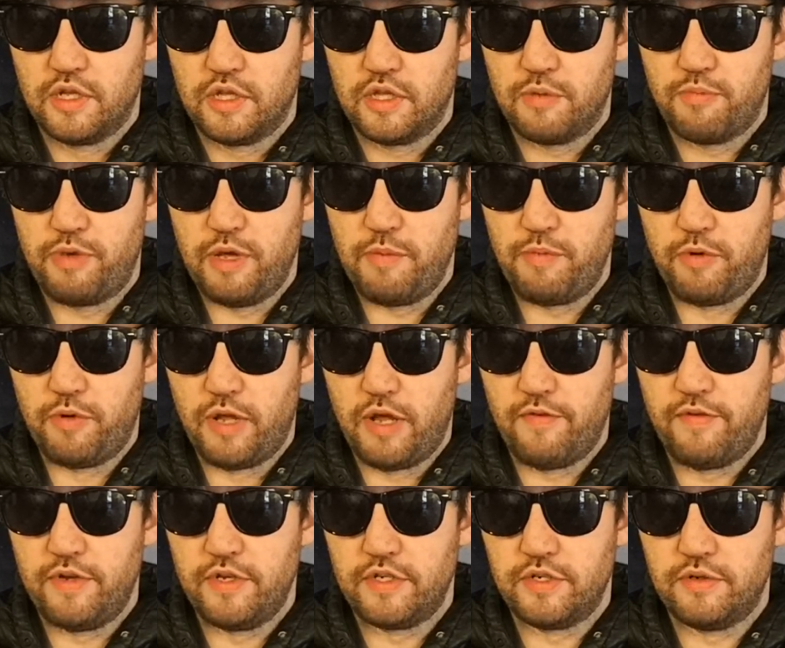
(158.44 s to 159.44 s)
the people
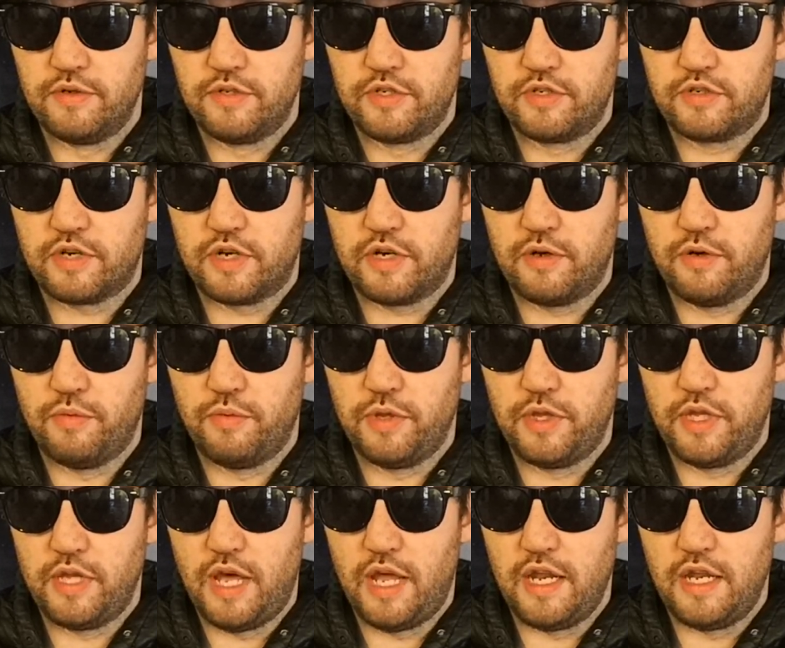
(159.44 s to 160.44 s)
having to struggle with
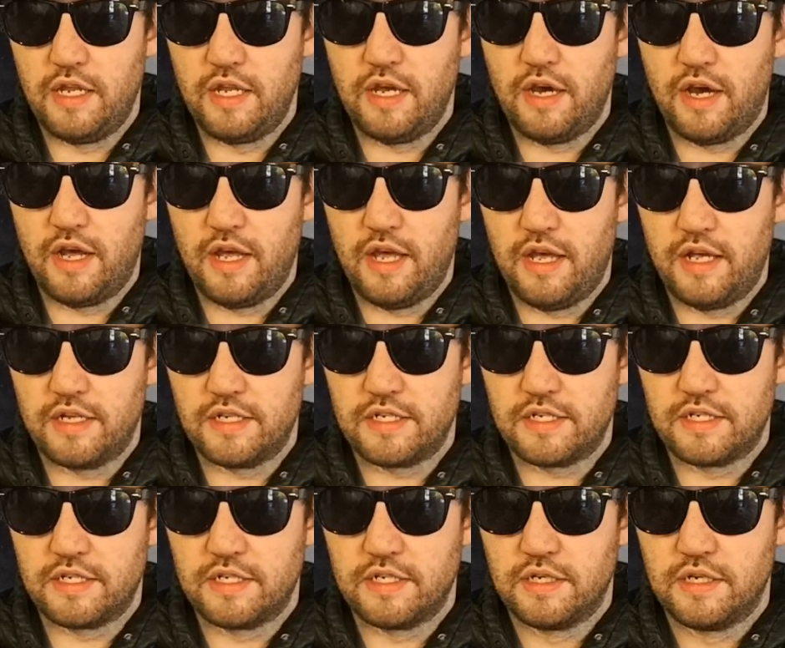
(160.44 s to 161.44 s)
the
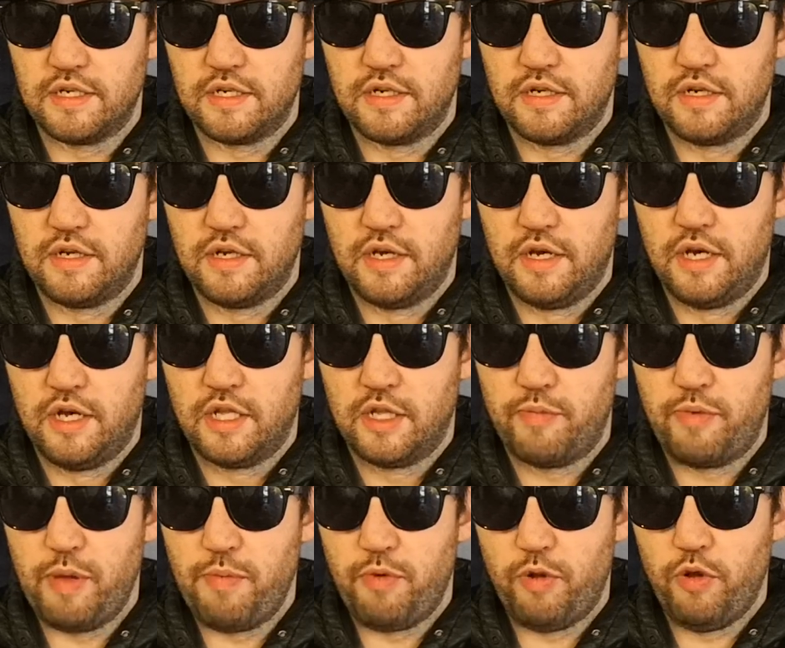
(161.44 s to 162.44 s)
NDIS, the
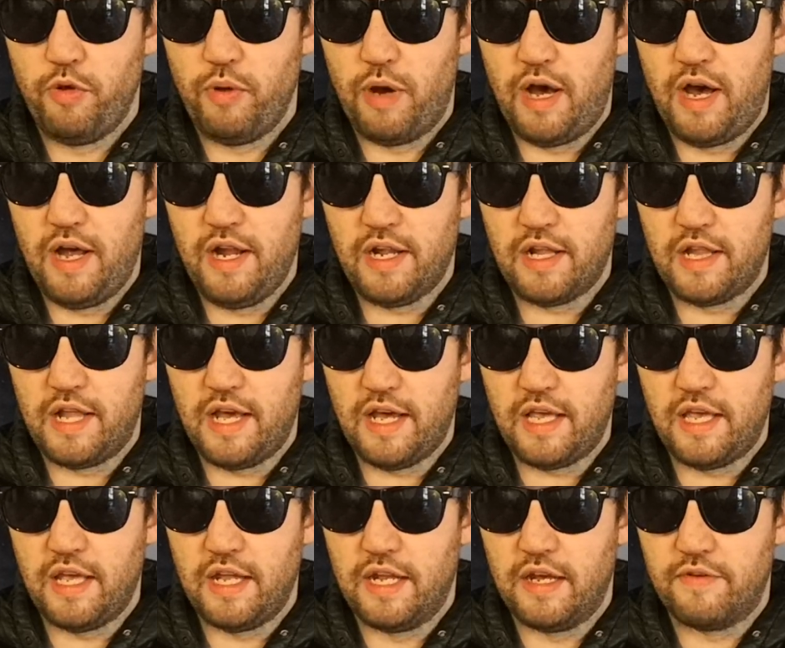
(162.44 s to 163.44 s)
people who aren't
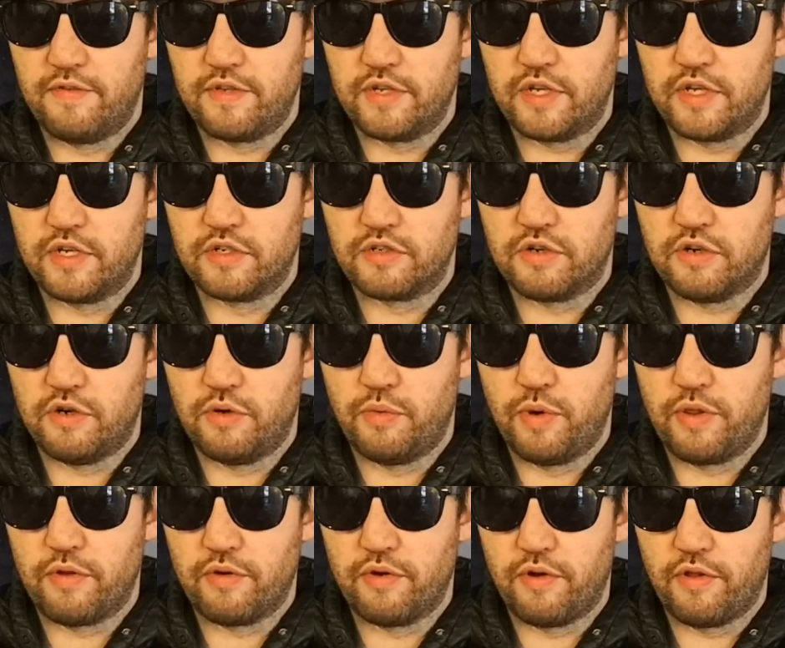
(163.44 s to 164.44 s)
lucky enough to control
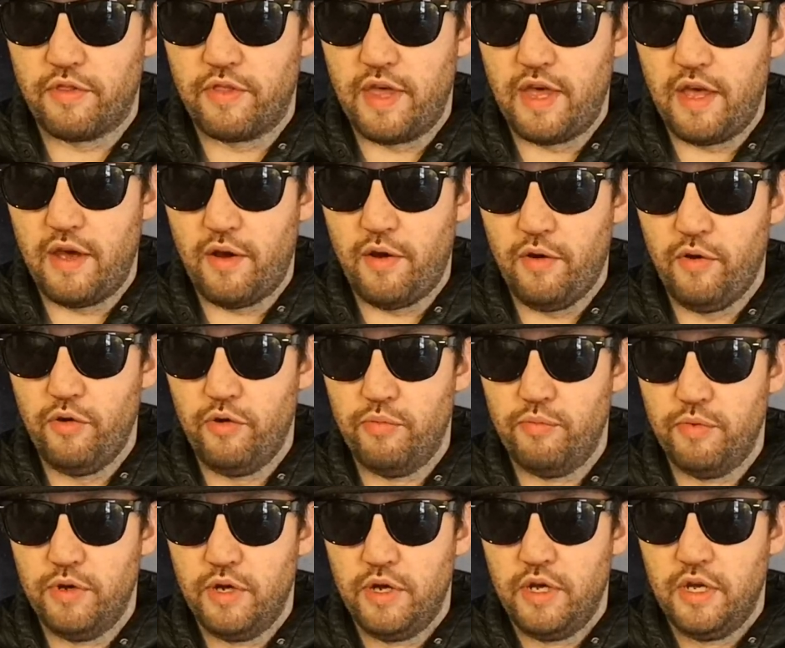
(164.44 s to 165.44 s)
whether or not their
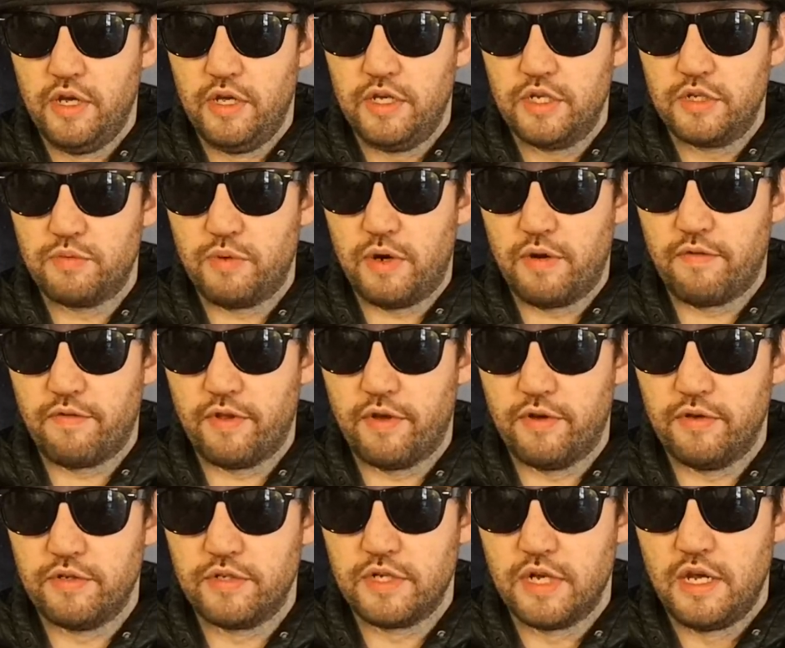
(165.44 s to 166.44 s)
home is one of
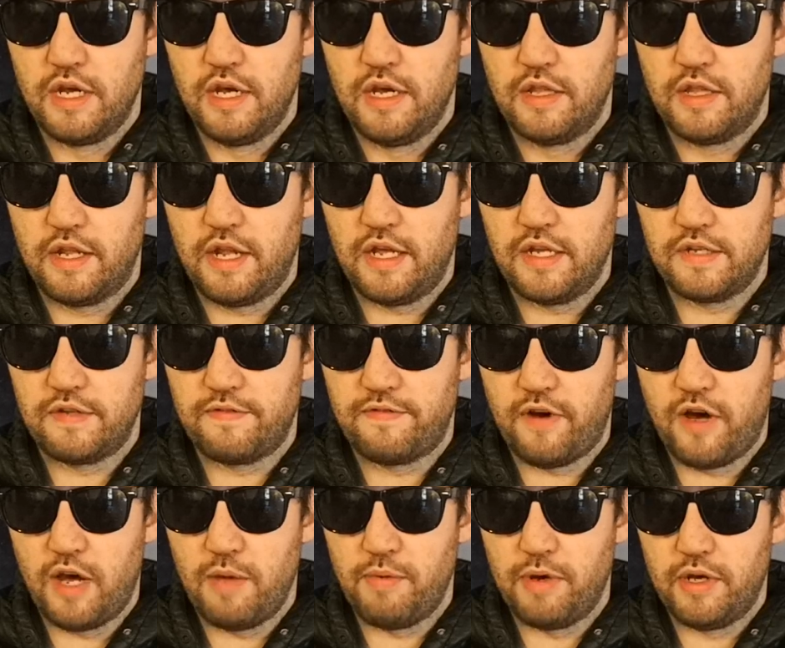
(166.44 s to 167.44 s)
those that has
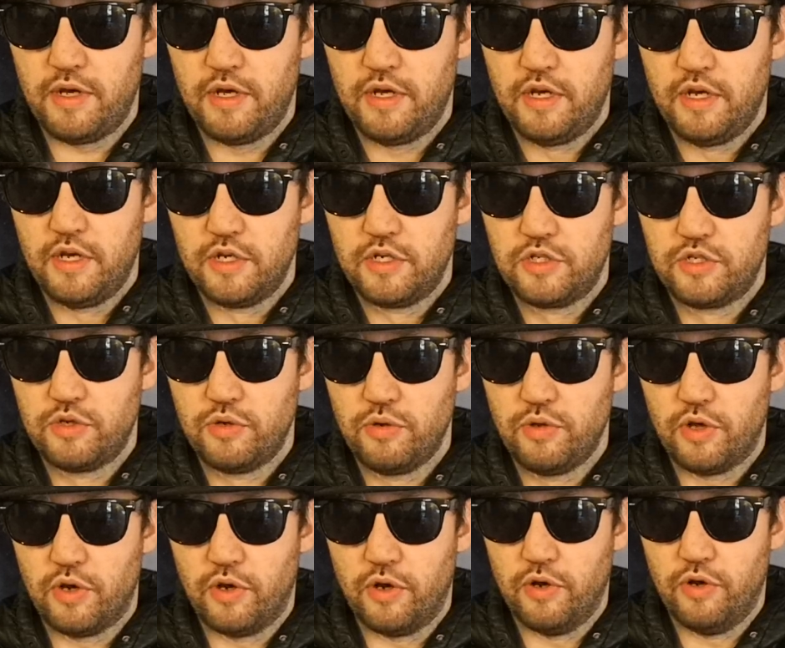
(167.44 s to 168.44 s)
fibre to
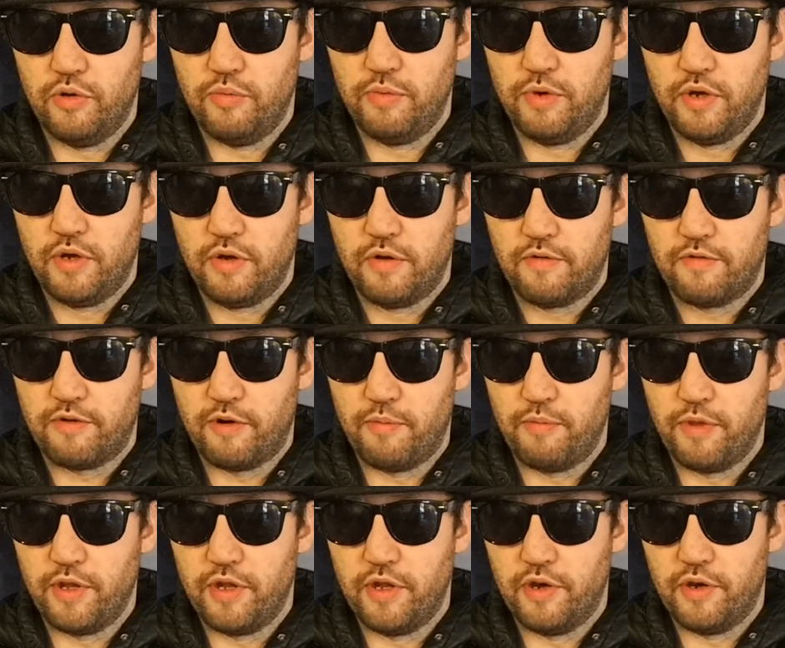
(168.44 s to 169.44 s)
the home from
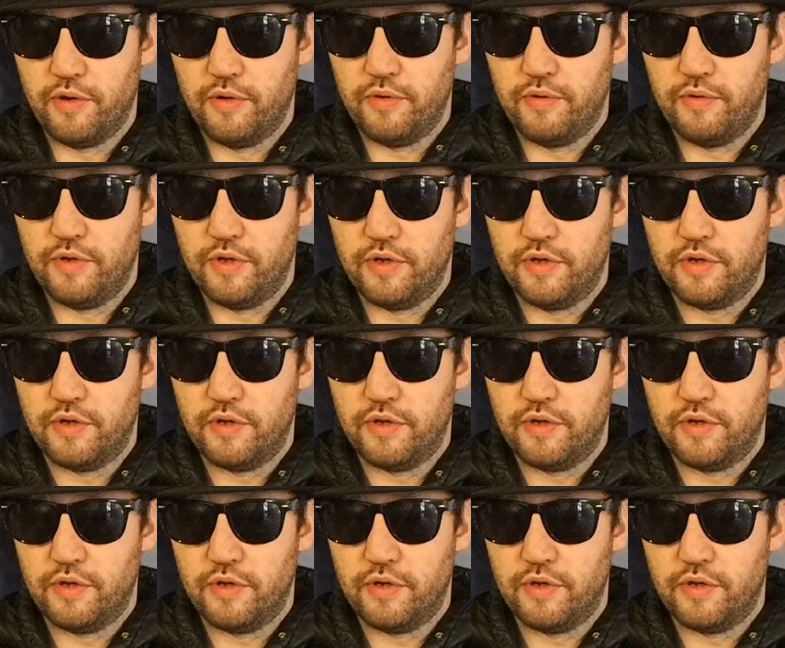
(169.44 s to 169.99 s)
the node.